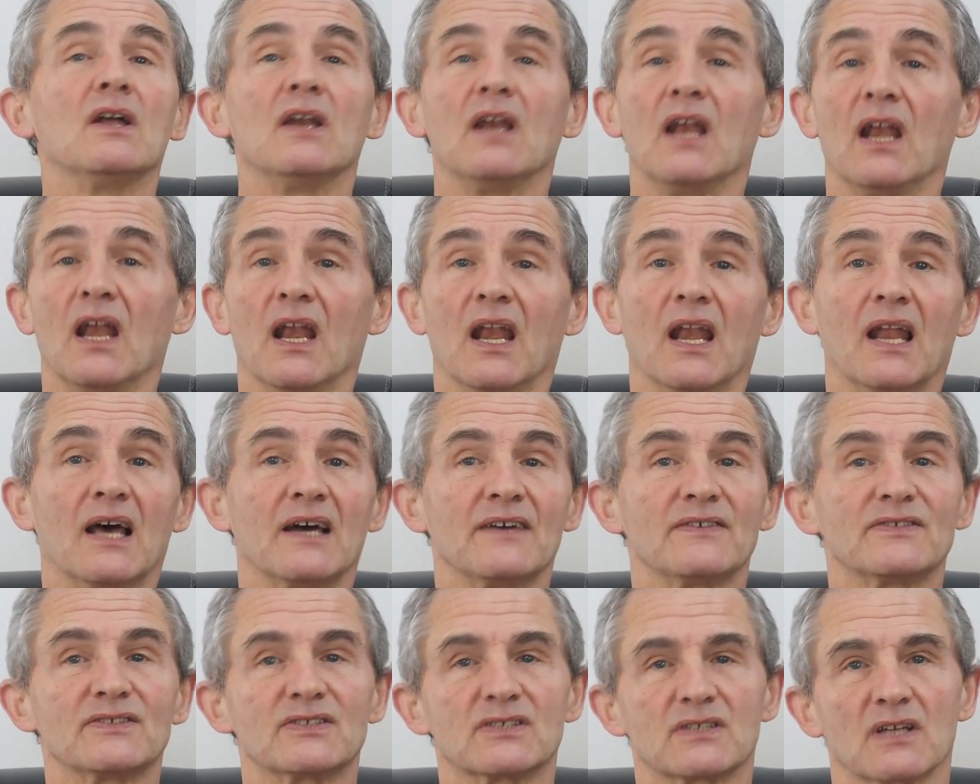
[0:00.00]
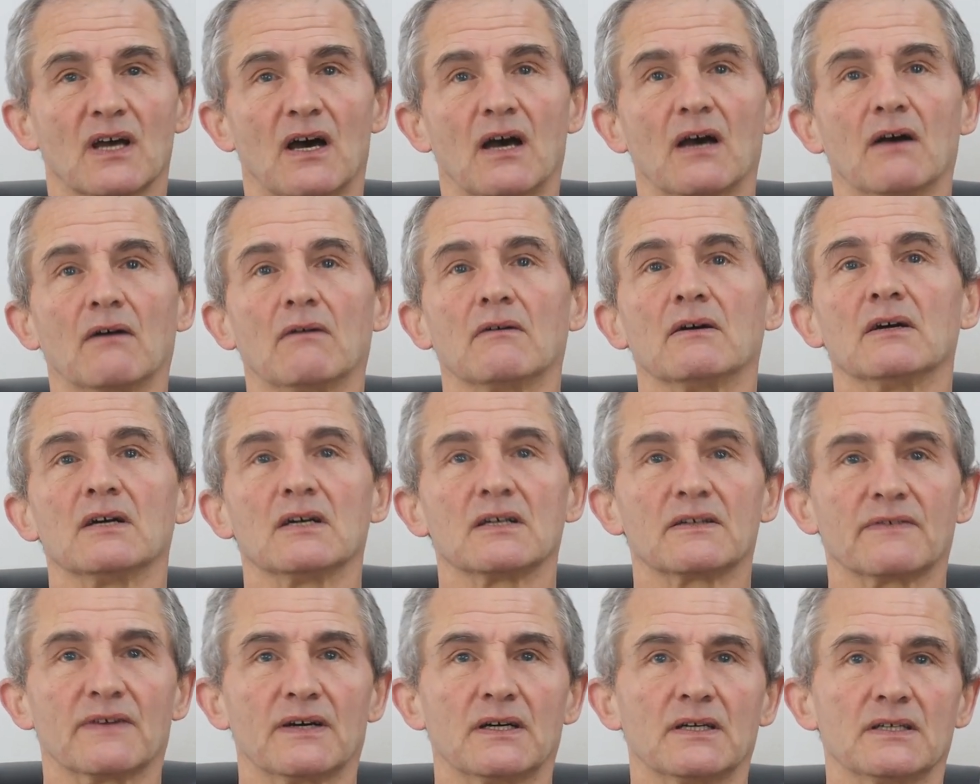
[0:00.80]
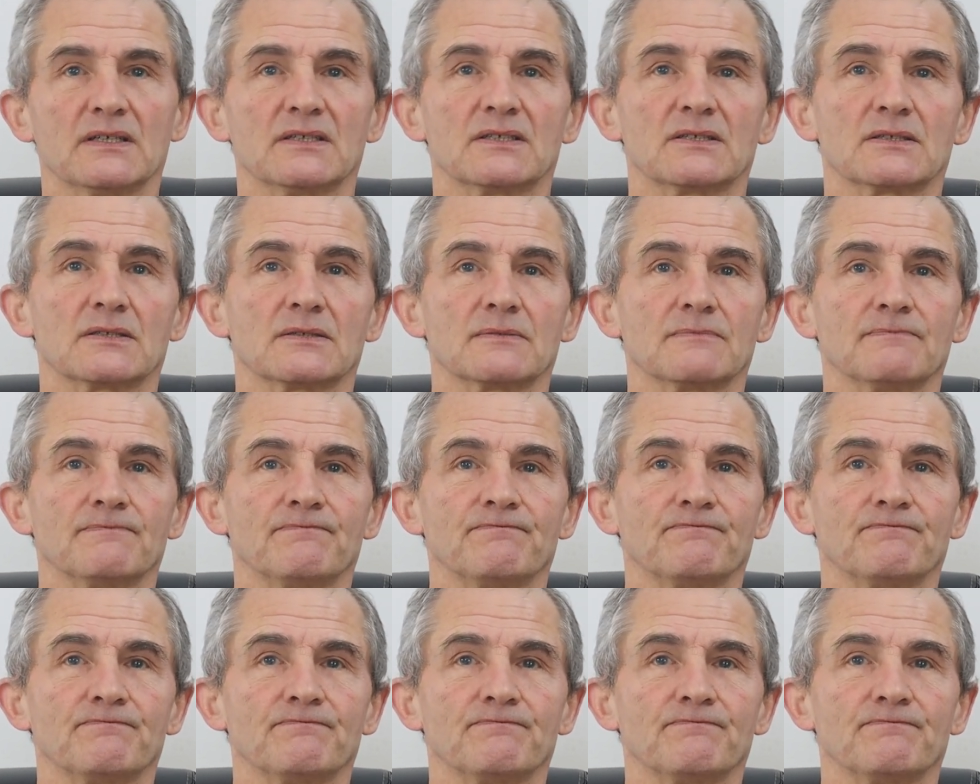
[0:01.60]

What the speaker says: lifestyle advice.